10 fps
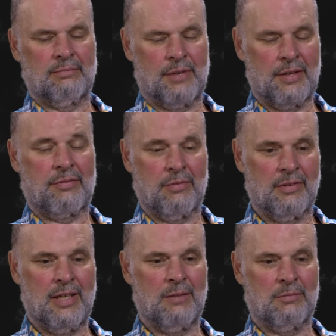breakthrough in
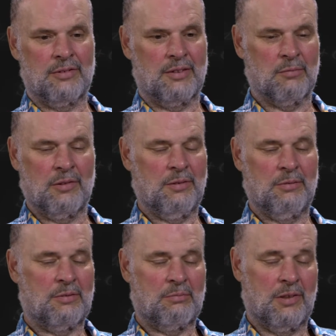that was that what
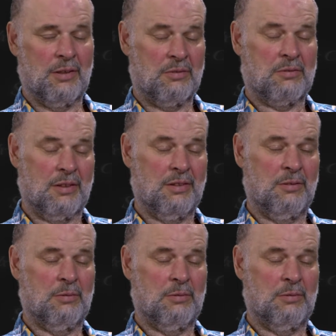I was trying to do